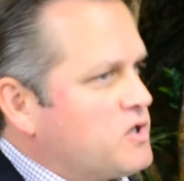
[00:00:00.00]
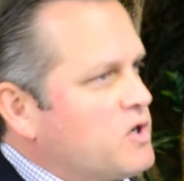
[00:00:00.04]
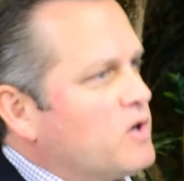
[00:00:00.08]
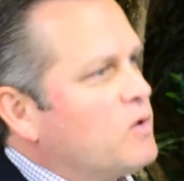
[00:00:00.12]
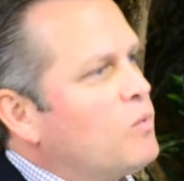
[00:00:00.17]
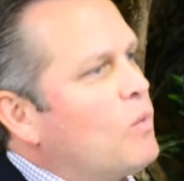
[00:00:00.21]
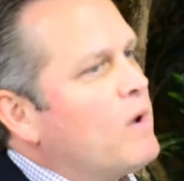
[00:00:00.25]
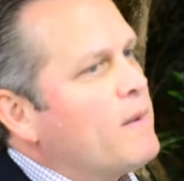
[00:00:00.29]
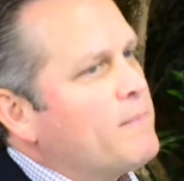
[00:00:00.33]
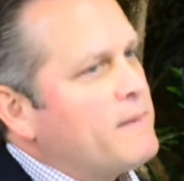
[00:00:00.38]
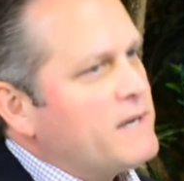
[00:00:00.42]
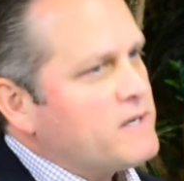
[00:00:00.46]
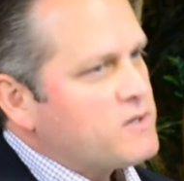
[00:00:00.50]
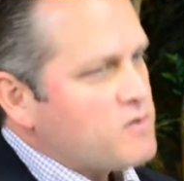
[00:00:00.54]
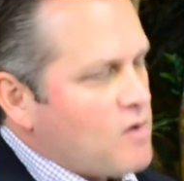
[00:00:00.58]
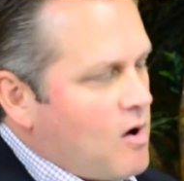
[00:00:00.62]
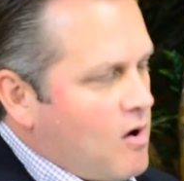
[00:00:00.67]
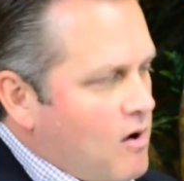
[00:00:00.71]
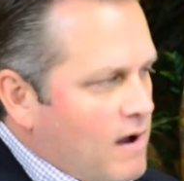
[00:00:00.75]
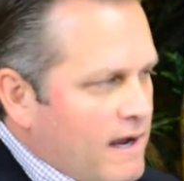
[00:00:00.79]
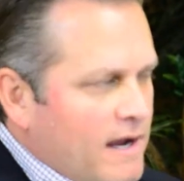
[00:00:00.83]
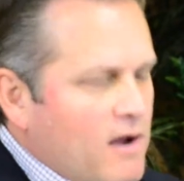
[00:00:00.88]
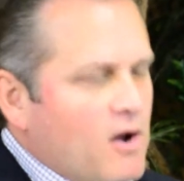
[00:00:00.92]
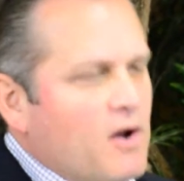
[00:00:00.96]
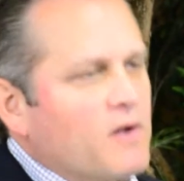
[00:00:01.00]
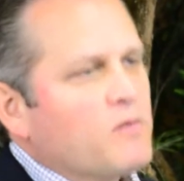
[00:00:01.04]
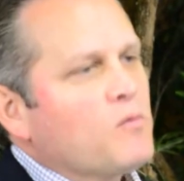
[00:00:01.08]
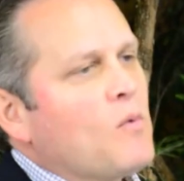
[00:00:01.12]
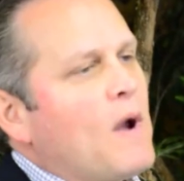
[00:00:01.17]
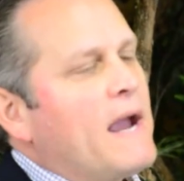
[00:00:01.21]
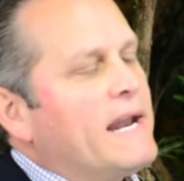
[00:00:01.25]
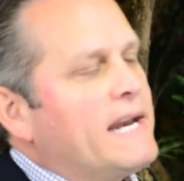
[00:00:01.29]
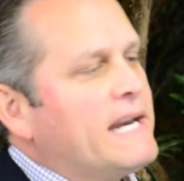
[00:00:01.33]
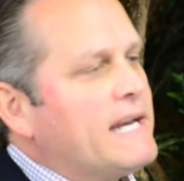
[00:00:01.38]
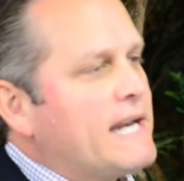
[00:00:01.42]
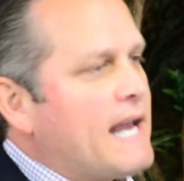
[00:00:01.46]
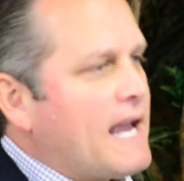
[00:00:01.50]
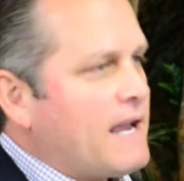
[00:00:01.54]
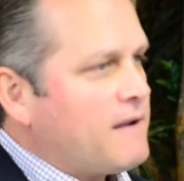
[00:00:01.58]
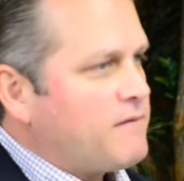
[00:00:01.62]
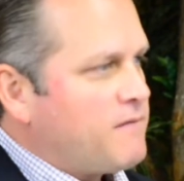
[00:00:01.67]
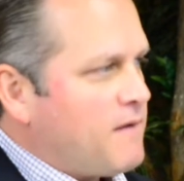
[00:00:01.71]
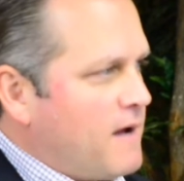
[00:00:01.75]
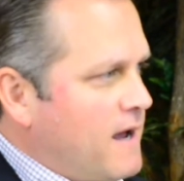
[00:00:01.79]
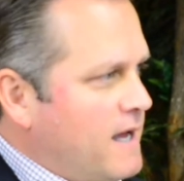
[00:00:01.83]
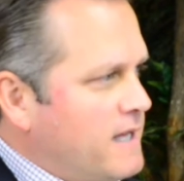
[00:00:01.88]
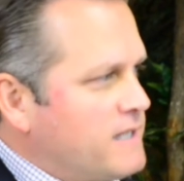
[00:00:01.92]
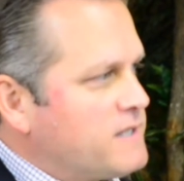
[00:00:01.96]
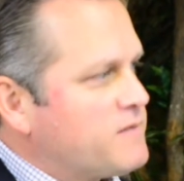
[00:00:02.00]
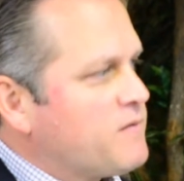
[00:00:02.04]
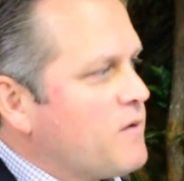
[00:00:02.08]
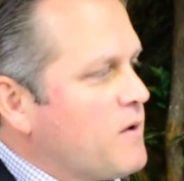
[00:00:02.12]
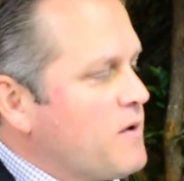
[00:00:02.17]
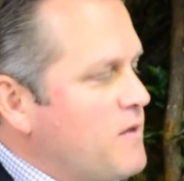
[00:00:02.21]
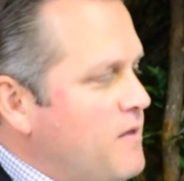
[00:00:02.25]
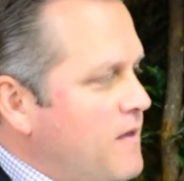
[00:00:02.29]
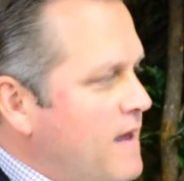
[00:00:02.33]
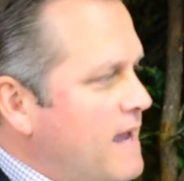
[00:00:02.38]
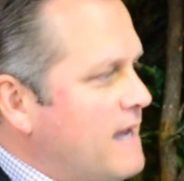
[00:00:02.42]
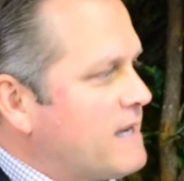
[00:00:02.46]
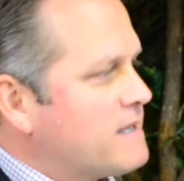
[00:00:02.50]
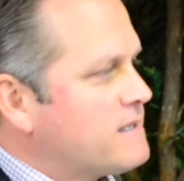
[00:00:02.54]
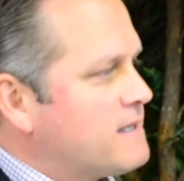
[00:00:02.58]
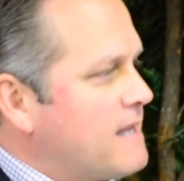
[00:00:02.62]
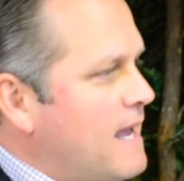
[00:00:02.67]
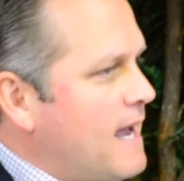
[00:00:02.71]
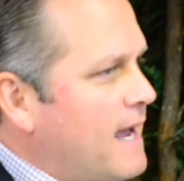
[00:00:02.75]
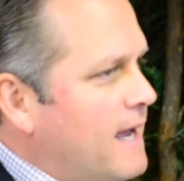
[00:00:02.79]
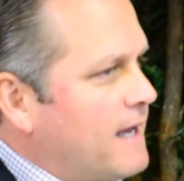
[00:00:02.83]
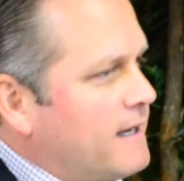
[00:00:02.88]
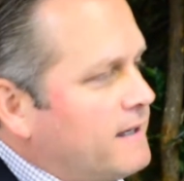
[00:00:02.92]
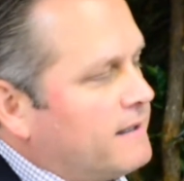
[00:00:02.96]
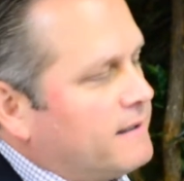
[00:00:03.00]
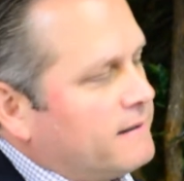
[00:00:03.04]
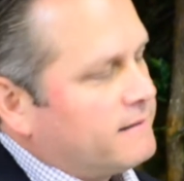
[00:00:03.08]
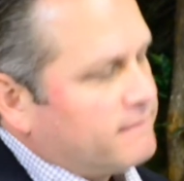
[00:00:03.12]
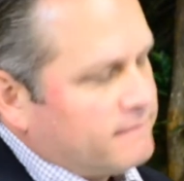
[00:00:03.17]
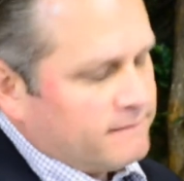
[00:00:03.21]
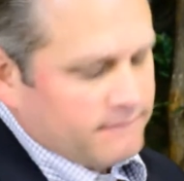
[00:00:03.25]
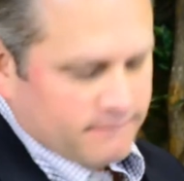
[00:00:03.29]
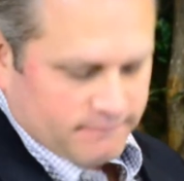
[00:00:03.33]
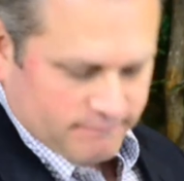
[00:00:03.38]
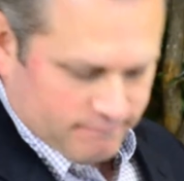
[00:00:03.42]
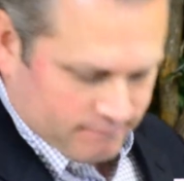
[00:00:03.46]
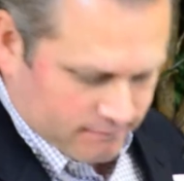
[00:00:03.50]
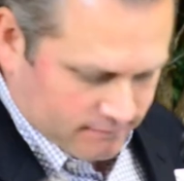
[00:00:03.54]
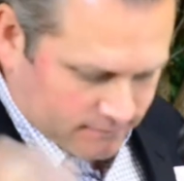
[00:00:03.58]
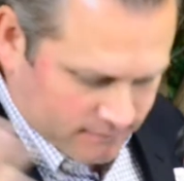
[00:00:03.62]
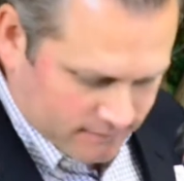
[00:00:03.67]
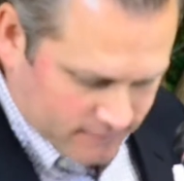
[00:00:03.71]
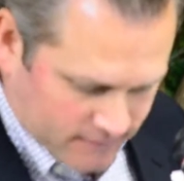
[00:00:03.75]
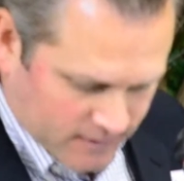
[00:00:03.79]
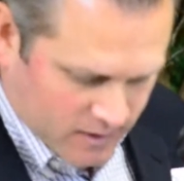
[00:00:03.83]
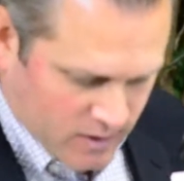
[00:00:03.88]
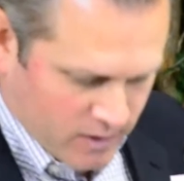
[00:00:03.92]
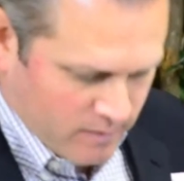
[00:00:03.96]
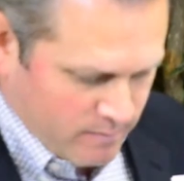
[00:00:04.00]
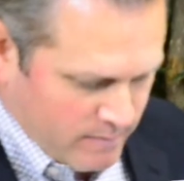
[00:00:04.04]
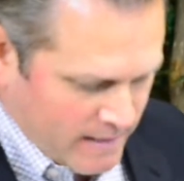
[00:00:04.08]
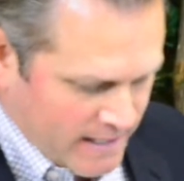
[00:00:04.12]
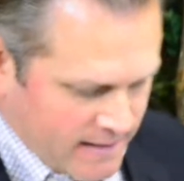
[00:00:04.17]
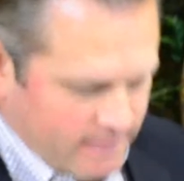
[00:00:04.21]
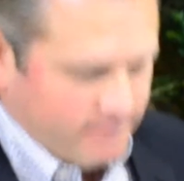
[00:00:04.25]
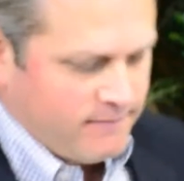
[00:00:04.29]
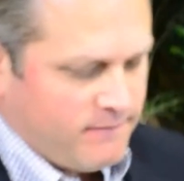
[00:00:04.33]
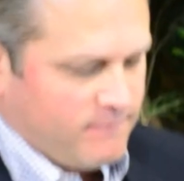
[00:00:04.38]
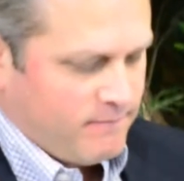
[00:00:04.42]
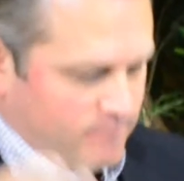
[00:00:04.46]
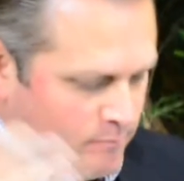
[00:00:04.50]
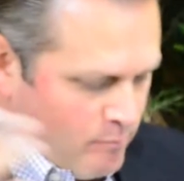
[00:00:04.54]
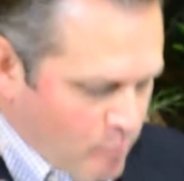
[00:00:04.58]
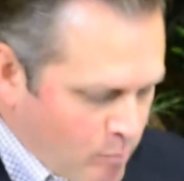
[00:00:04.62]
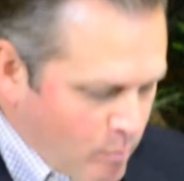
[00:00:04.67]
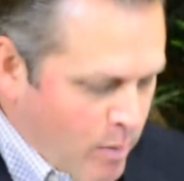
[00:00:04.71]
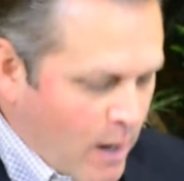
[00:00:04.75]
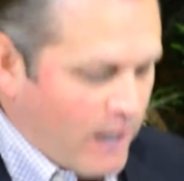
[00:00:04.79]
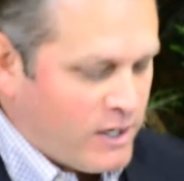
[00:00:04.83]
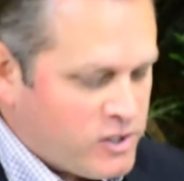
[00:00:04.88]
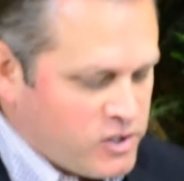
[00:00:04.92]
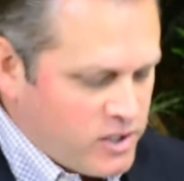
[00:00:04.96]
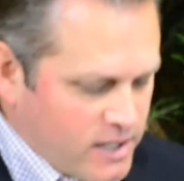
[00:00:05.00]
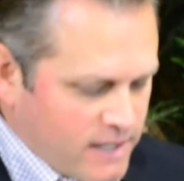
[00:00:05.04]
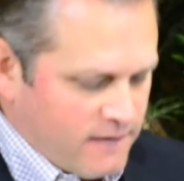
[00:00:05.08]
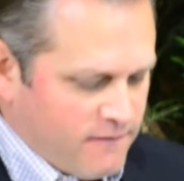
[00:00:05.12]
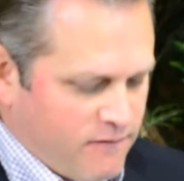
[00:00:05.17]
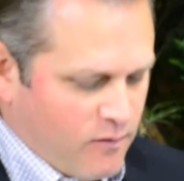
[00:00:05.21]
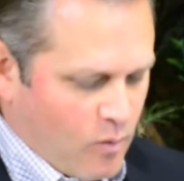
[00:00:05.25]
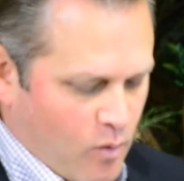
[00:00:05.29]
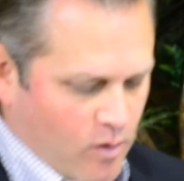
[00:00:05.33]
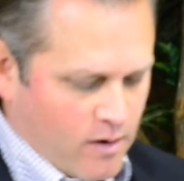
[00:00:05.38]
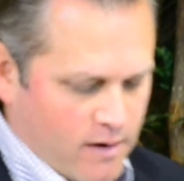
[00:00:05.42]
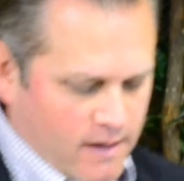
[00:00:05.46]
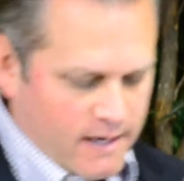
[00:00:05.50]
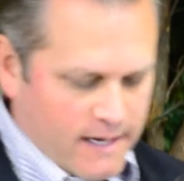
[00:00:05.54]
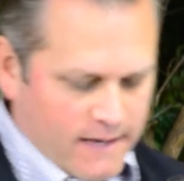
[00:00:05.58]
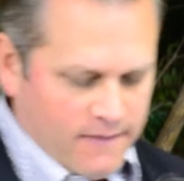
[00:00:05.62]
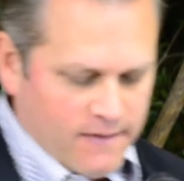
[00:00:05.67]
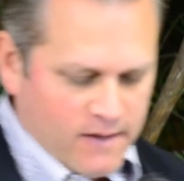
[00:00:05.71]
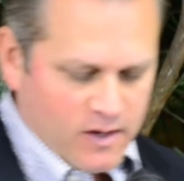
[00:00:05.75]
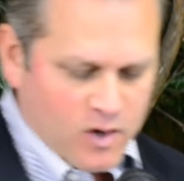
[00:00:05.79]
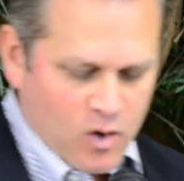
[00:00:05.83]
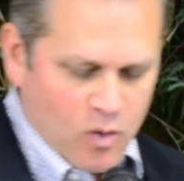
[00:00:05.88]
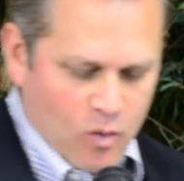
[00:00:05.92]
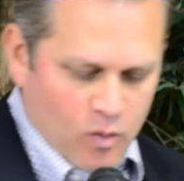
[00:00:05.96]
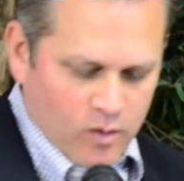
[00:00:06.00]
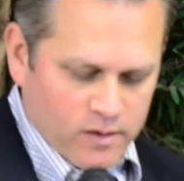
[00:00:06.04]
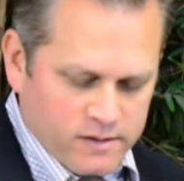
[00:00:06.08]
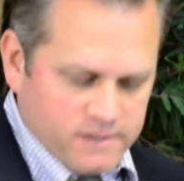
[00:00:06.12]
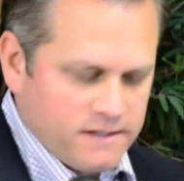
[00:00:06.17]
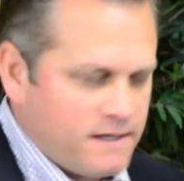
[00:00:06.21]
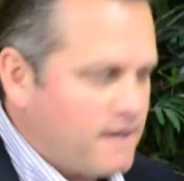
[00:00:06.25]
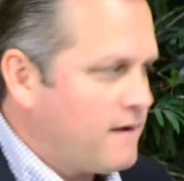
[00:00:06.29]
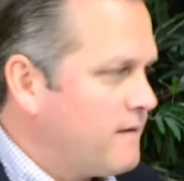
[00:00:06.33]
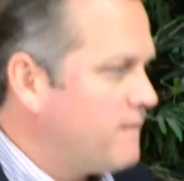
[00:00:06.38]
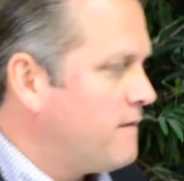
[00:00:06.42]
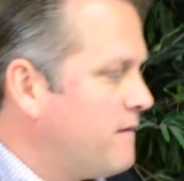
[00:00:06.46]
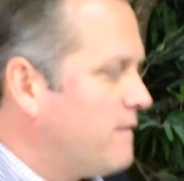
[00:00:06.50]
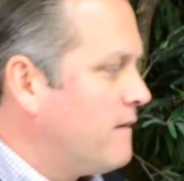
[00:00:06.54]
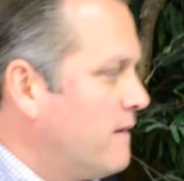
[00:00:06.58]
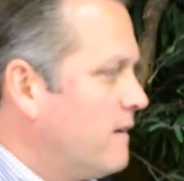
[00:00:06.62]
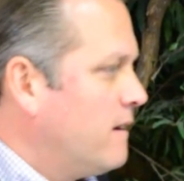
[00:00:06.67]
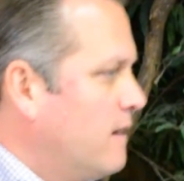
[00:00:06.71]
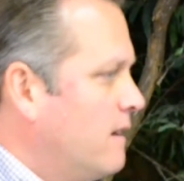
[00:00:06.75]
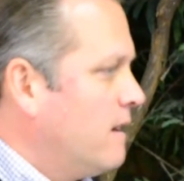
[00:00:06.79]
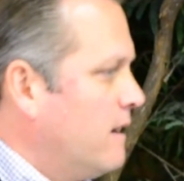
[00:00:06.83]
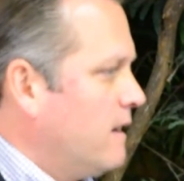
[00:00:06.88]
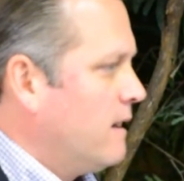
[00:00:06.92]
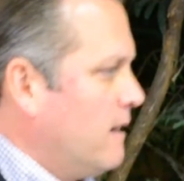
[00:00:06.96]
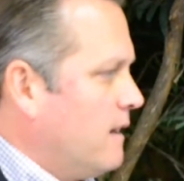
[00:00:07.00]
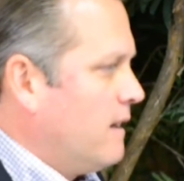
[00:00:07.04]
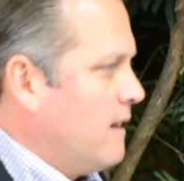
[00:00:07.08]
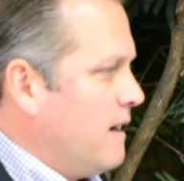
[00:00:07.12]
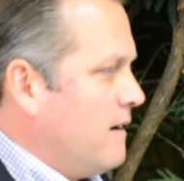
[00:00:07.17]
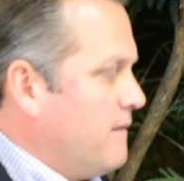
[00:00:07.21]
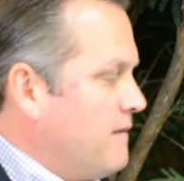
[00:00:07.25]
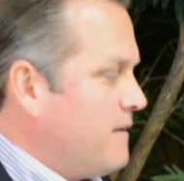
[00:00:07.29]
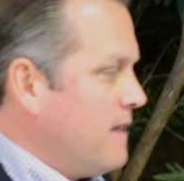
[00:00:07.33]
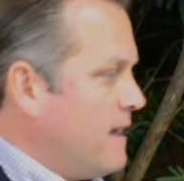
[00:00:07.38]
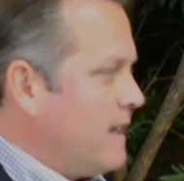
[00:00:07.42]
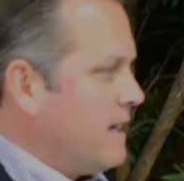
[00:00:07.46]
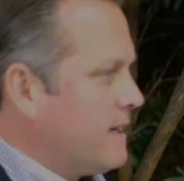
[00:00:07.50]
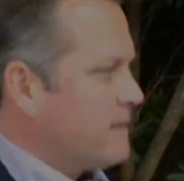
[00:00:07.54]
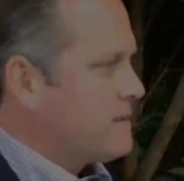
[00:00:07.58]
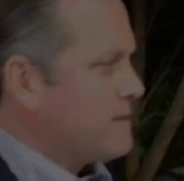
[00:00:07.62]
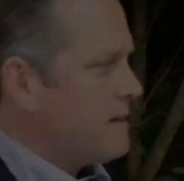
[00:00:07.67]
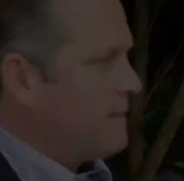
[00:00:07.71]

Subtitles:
Should we be drawing on rainy day funds for things that could be budgeted for in the course of things?